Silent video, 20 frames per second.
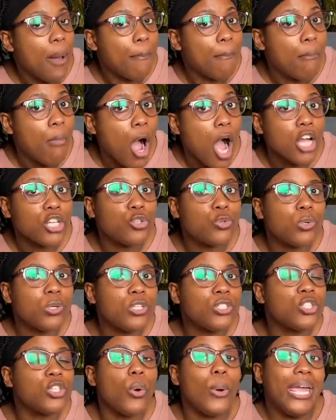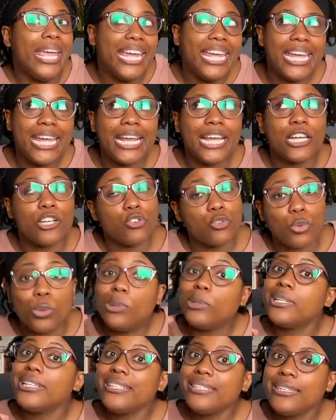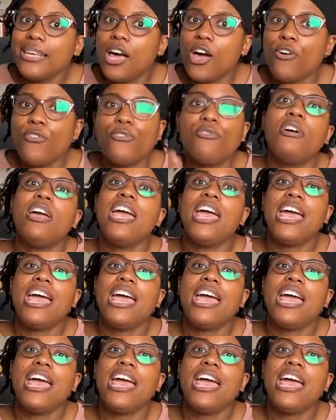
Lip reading: module so it can control itself.